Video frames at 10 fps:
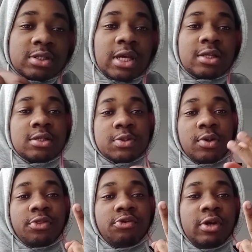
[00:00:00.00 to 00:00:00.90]
Let's get into this
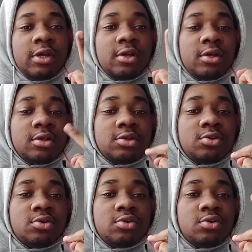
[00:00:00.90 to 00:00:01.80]
one. 3,
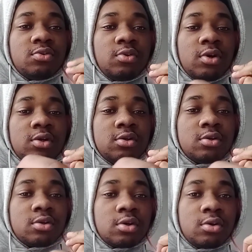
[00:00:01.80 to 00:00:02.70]
2, 1,
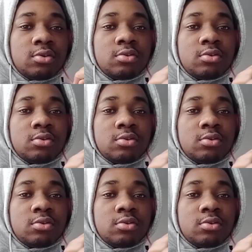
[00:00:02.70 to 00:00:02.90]
go.